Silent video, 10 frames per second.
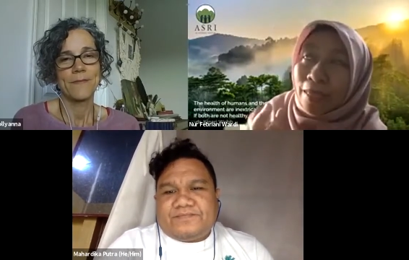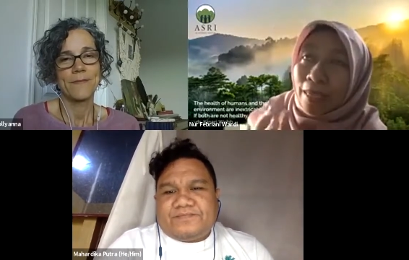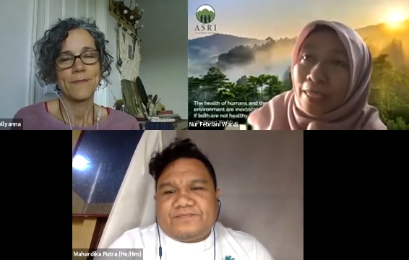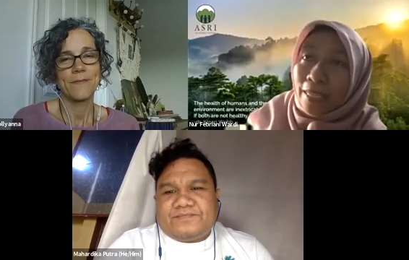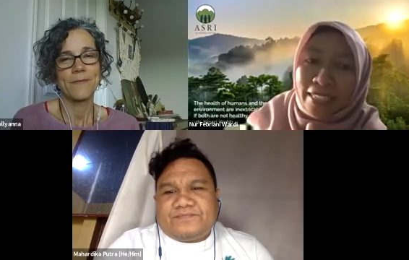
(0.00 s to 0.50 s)

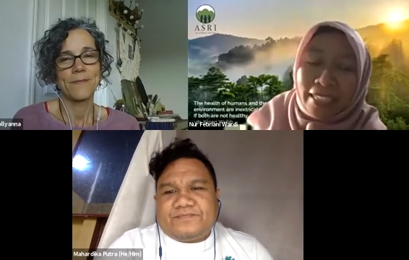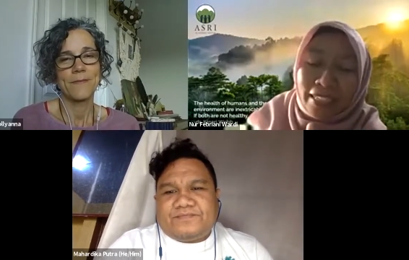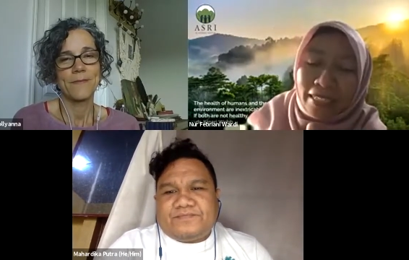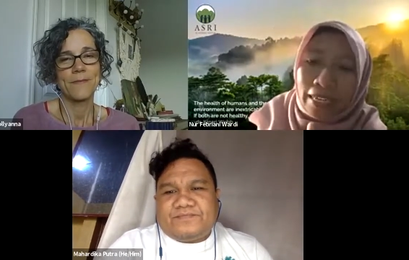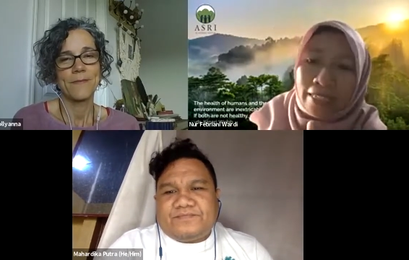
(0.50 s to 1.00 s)
Speaker 1: I
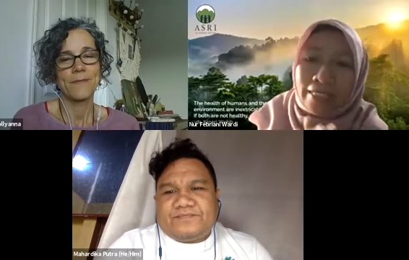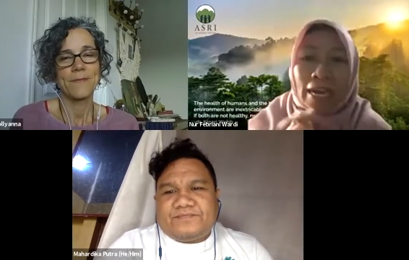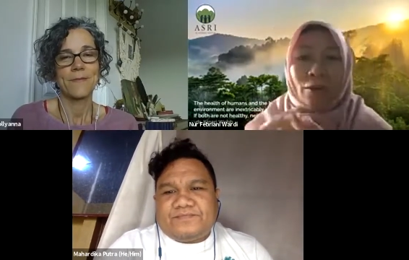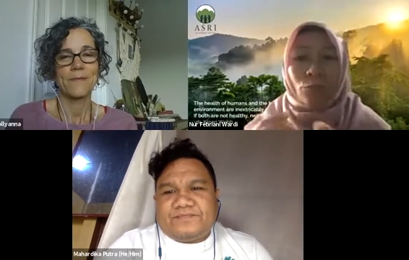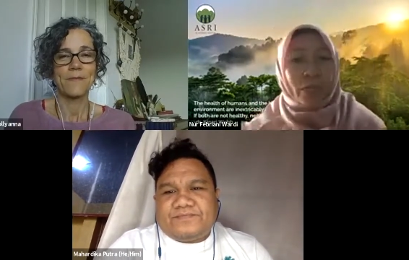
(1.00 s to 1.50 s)
think
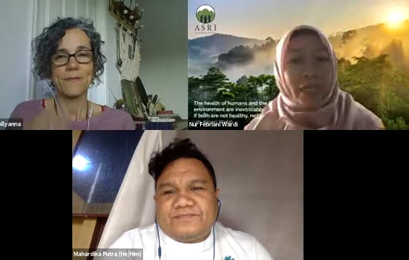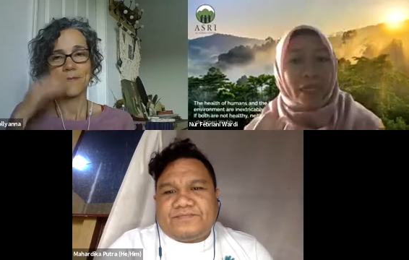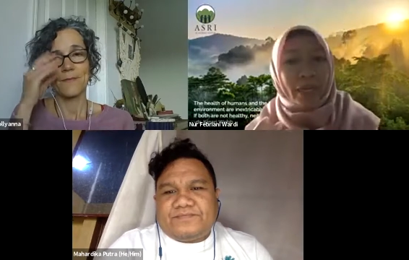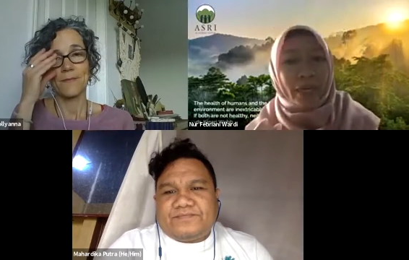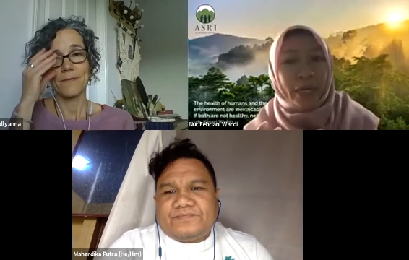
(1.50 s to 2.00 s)
that
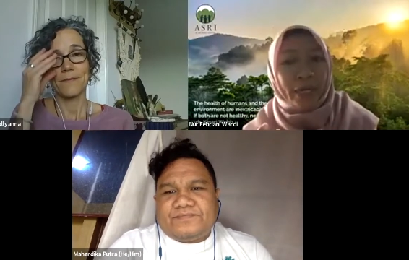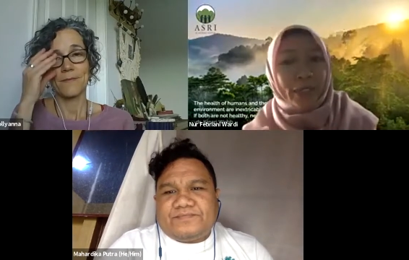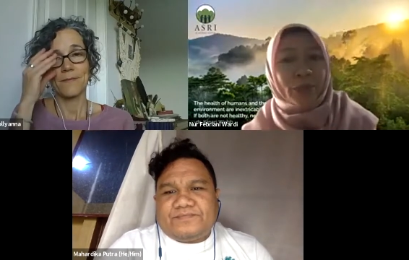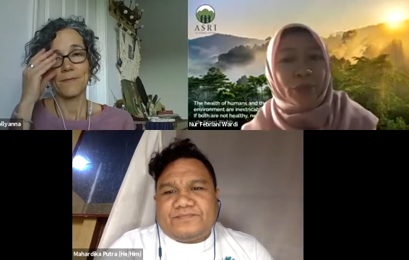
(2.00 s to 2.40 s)
we are